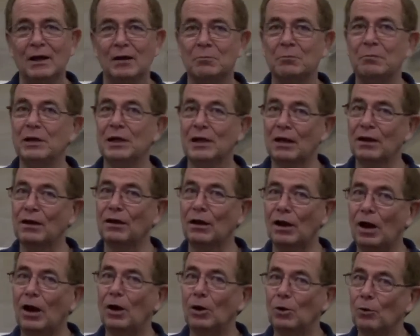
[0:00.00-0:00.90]
and be a
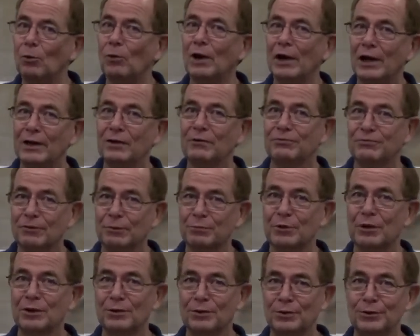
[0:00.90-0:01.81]
long way
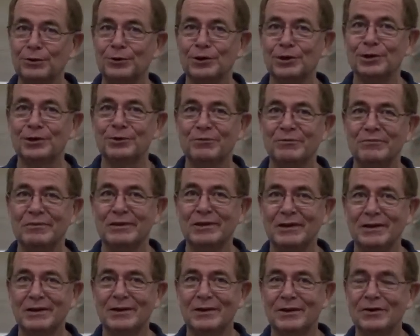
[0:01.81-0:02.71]
from the Lord.
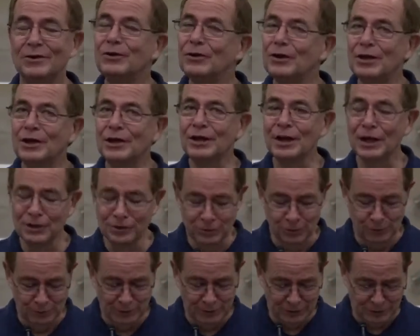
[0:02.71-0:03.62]
Do you need
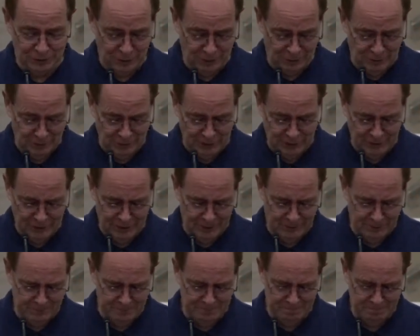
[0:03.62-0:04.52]
to return to
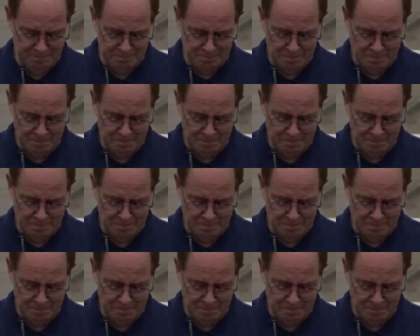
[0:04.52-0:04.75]
Him?